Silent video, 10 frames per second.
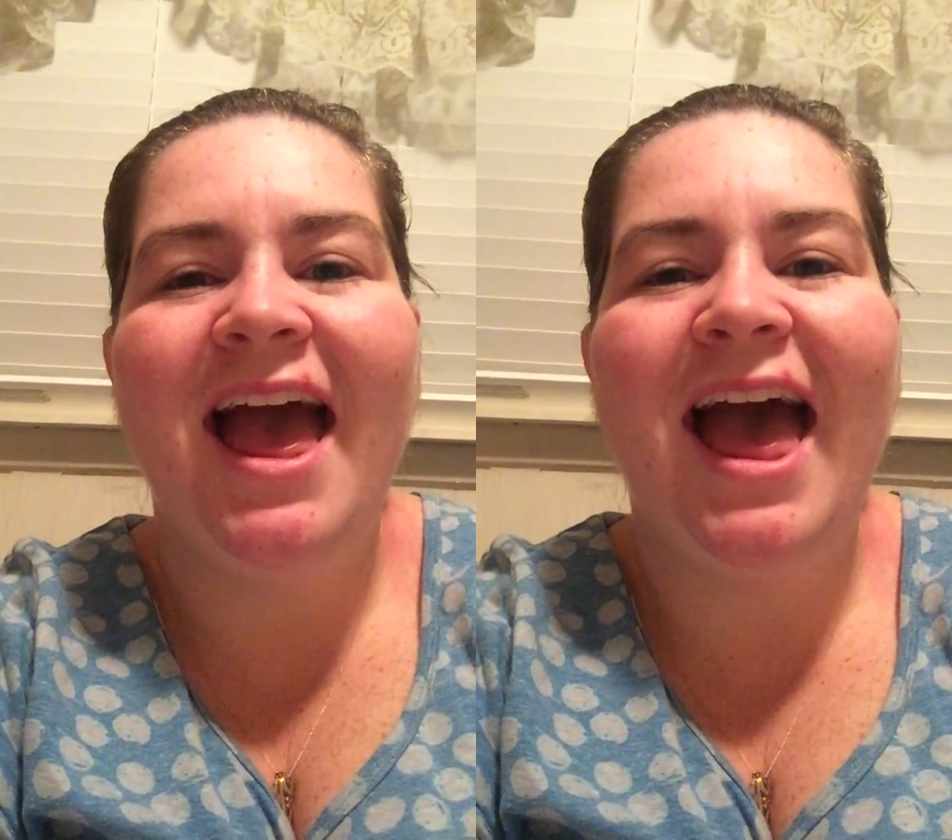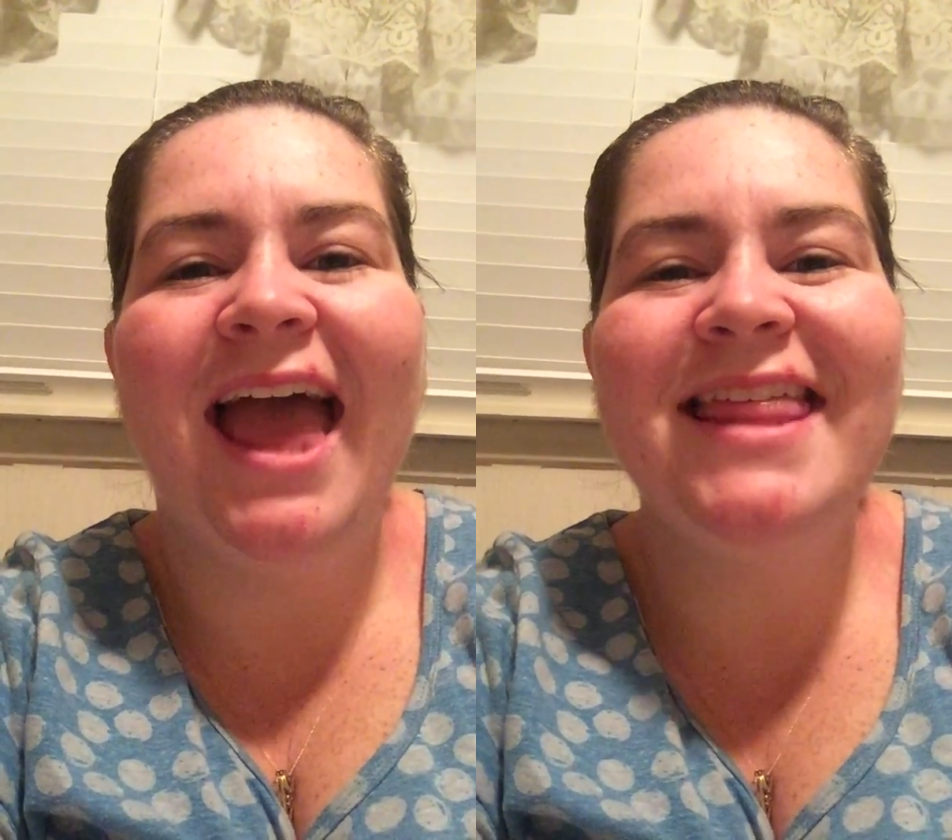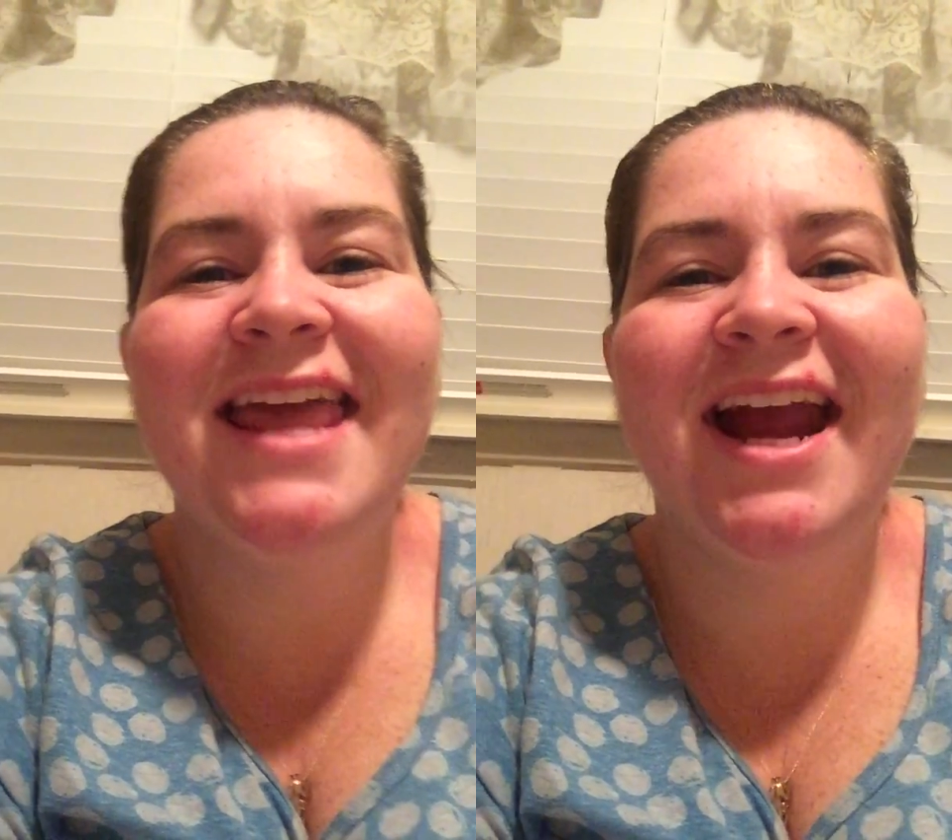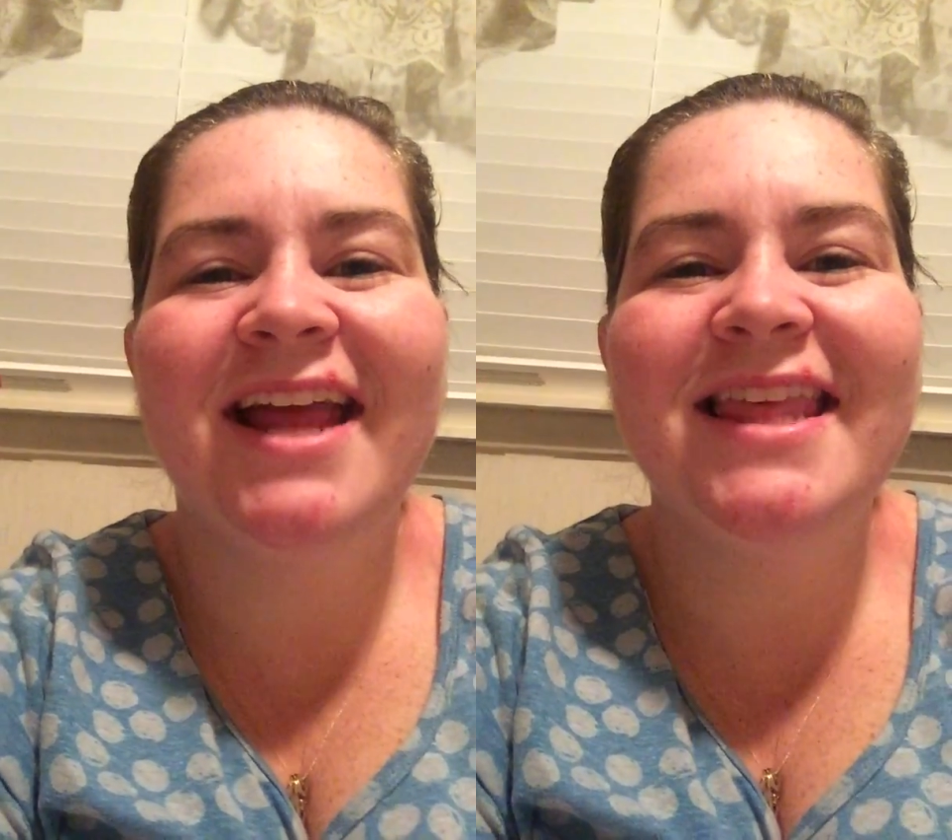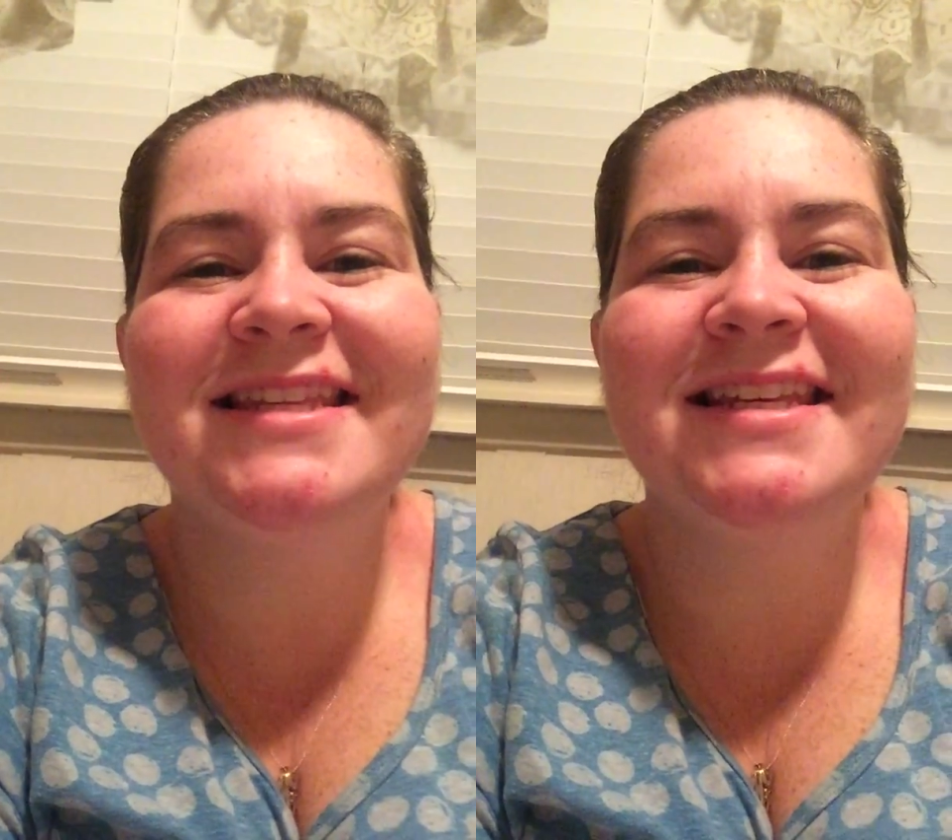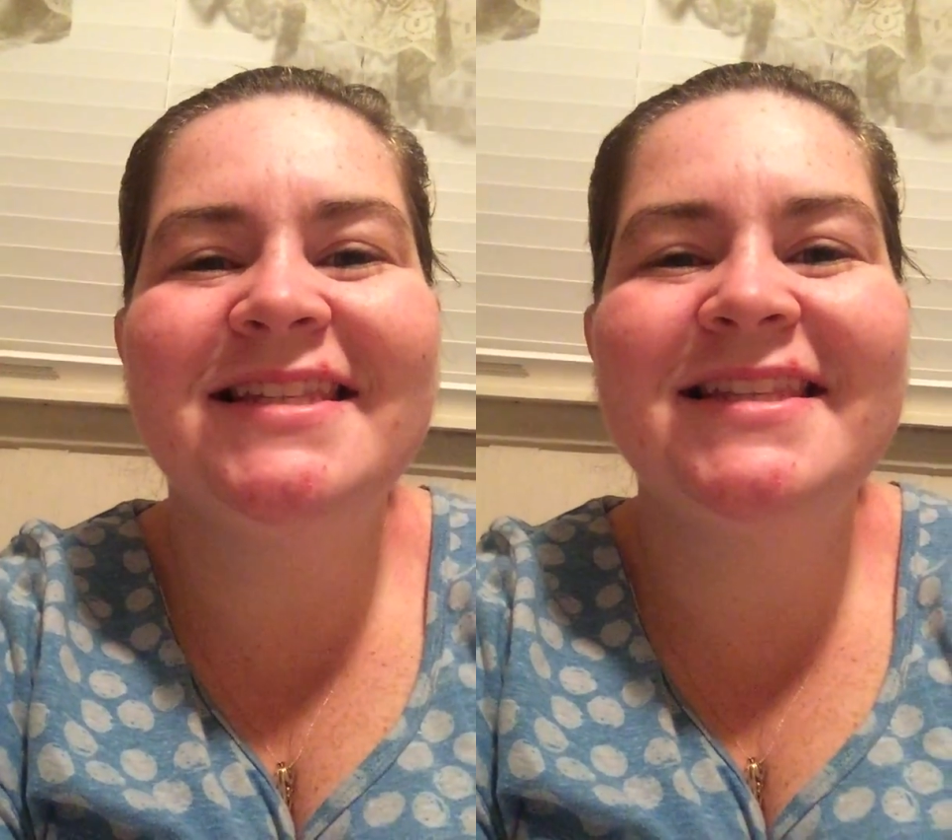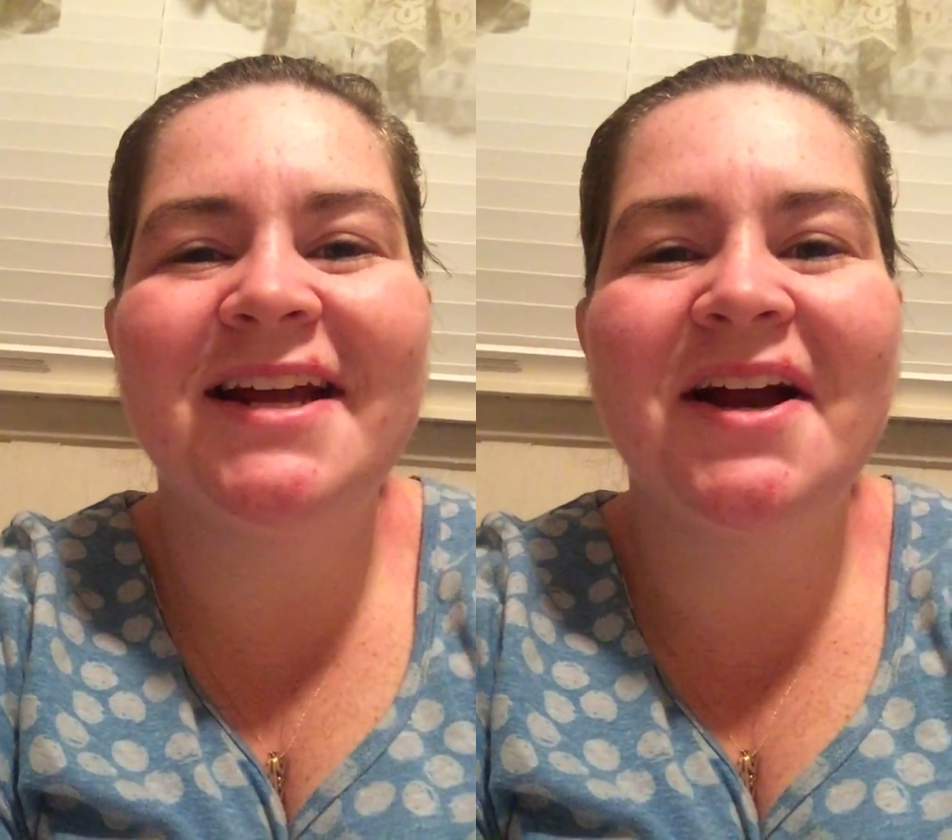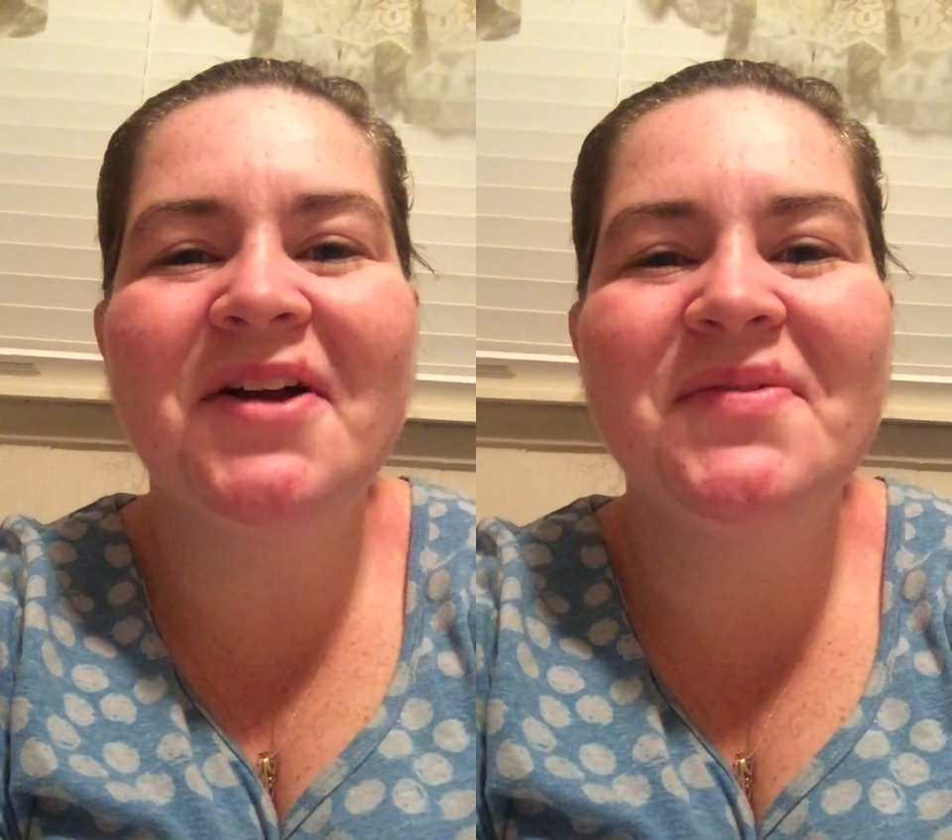Hi there, this is
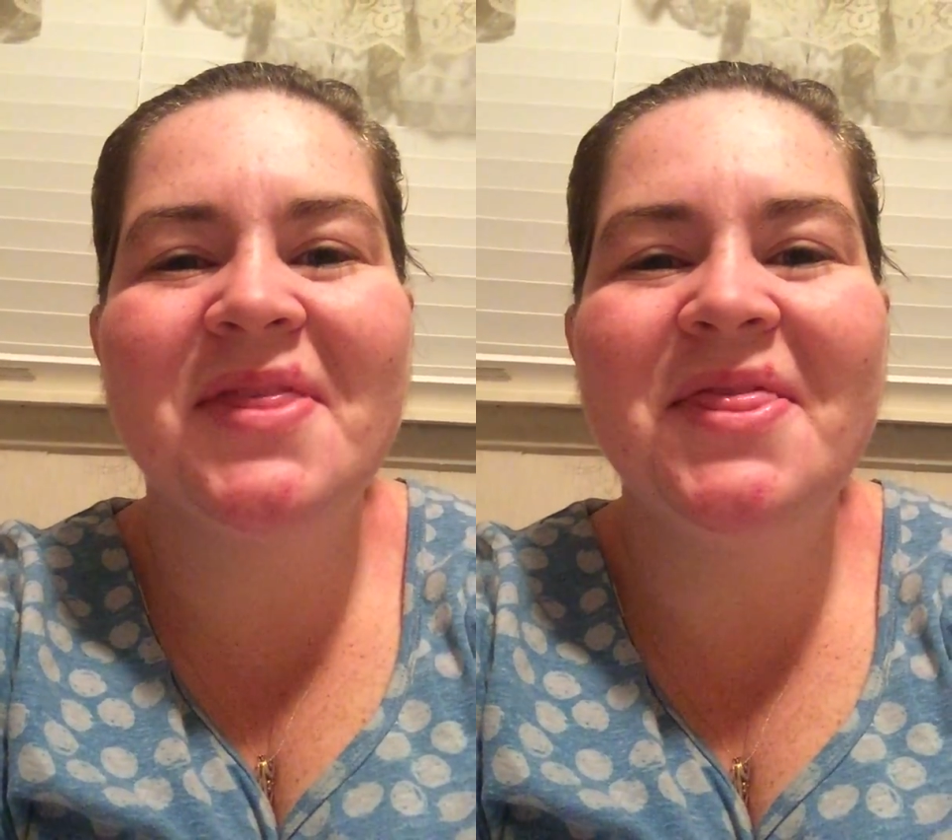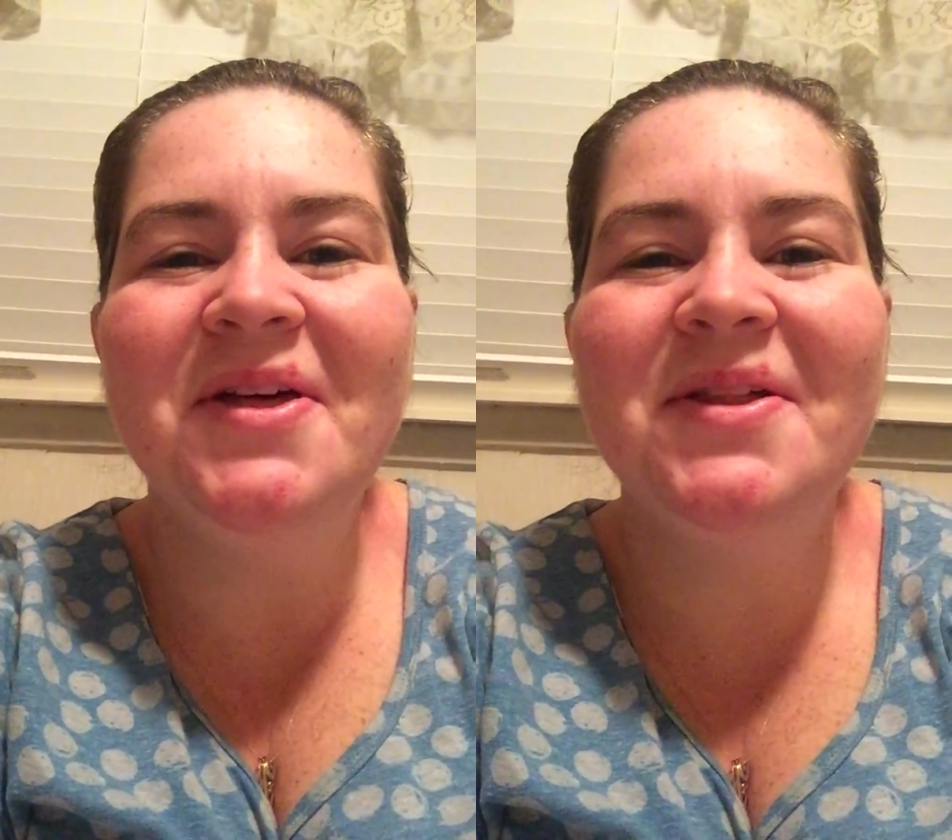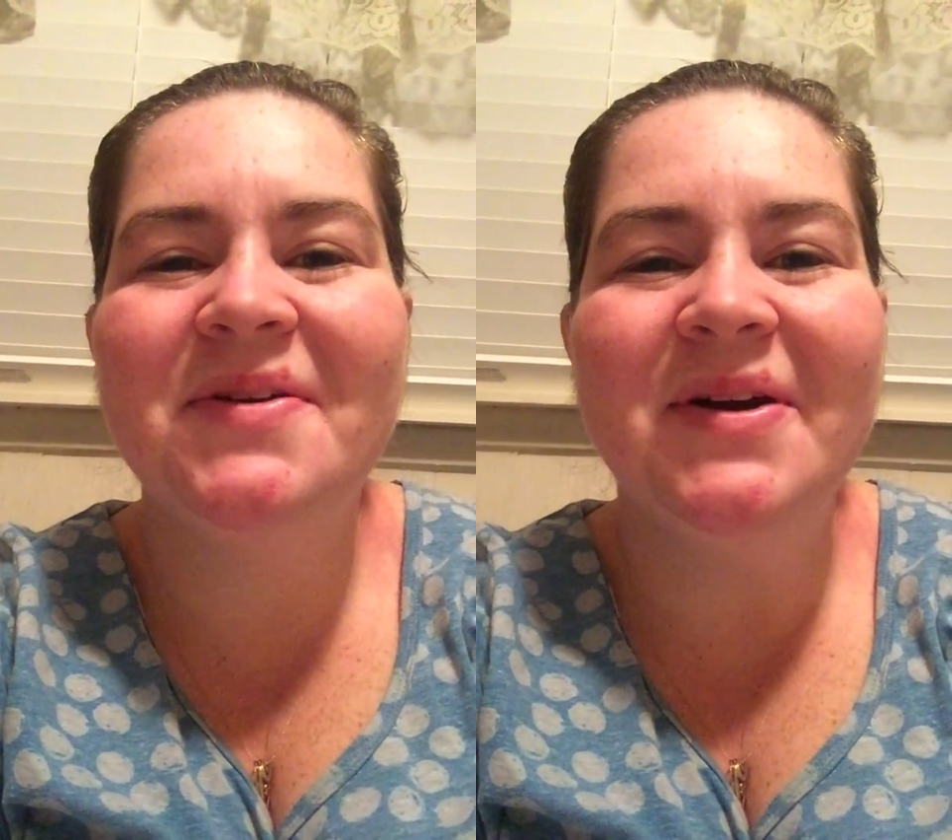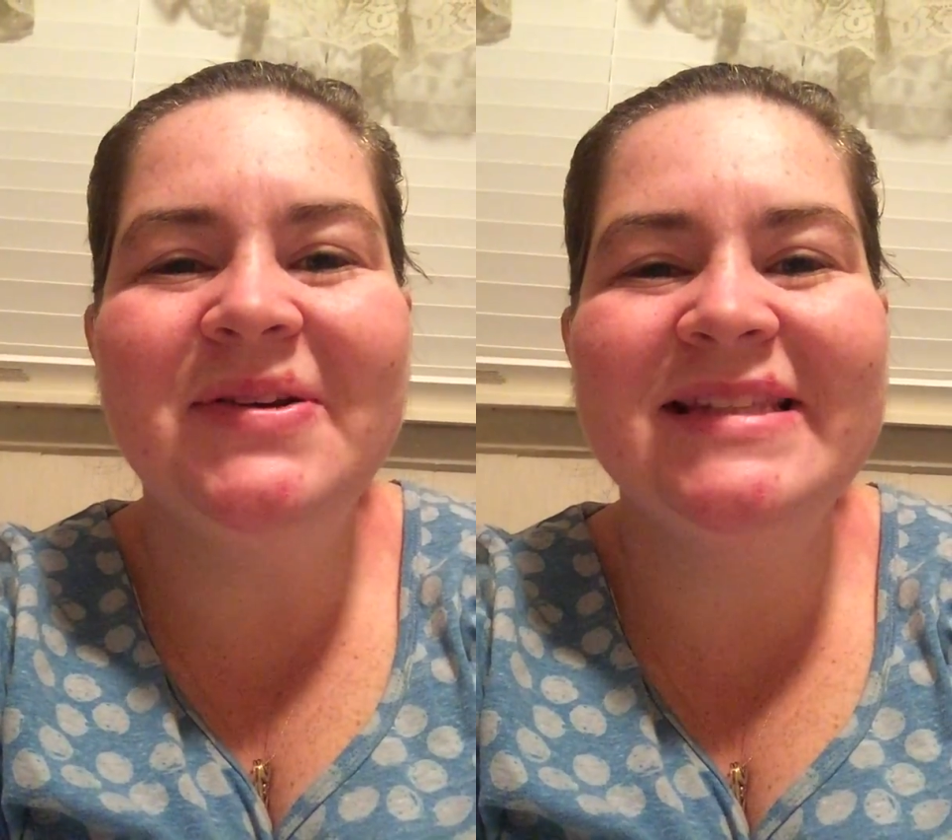Sarah with LulaRoe,